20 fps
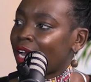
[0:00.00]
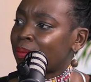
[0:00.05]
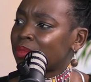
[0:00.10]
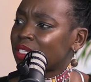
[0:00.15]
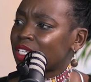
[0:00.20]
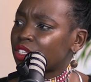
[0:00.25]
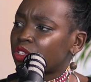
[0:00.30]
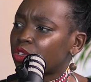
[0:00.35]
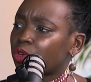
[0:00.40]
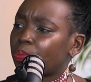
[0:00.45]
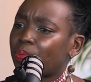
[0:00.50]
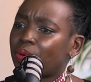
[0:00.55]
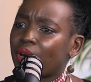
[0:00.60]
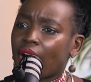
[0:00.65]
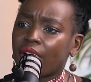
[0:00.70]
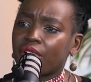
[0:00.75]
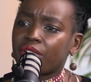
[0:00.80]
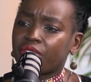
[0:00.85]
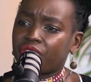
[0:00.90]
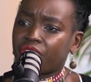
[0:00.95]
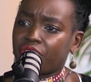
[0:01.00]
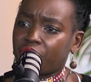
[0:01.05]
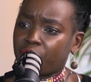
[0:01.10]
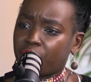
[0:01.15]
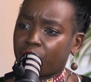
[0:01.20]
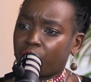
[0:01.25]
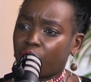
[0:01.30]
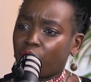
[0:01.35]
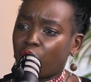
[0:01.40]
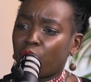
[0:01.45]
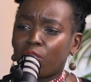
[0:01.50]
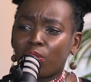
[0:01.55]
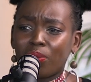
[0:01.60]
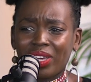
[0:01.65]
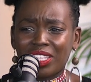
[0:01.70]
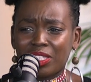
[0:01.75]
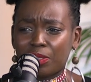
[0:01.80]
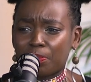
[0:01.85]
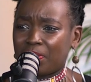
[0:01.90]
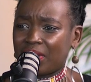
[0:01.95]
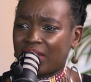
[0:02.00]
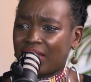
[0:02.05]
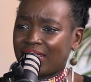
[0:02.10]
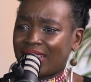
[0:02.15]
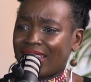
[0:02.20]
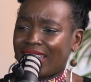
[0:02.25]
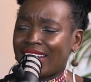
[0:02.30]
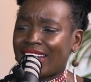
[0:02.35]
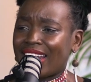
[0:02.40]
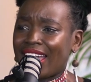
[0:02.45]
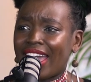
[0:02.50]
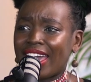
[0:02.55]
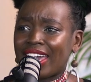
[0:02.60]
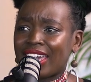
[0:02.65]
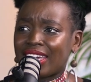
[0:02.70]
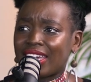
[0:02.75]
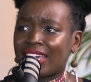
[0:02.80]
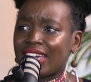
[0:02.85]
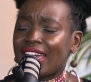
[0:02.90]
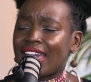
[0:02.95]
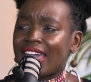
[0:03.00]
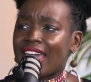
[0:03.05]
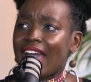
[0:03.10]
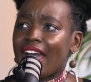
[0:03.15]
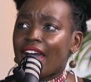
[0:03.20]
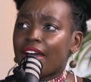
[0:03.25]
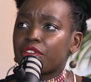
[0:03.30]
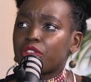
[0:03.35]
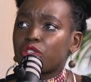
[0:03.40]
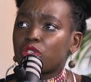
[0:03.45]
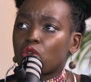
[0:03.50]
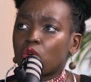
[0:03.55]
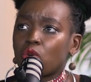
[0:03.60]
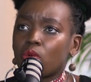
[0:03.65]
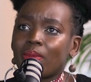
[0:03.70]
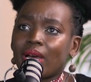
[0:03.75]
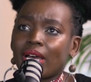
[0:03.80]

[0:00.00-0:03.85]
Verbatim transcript: i'm just so proud of you always you. been and i have so